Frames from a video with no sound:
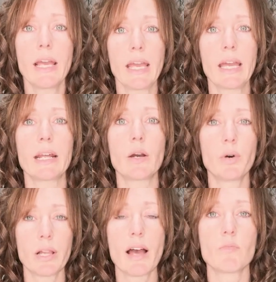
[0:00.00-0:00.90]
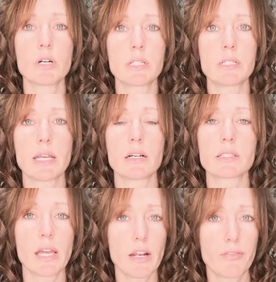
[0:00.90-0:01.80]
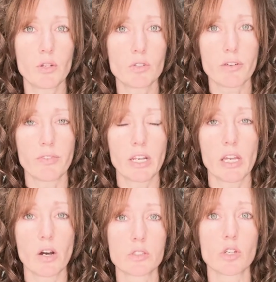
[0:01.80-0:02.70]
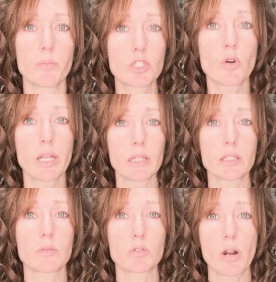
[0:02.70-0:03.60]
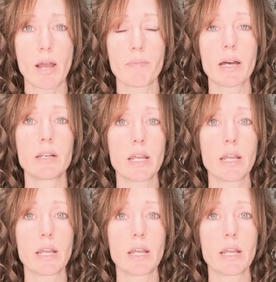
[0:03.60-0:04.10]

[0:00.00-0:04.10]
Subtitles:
and I will have more details in a future video. So be sure to hit the subscribe button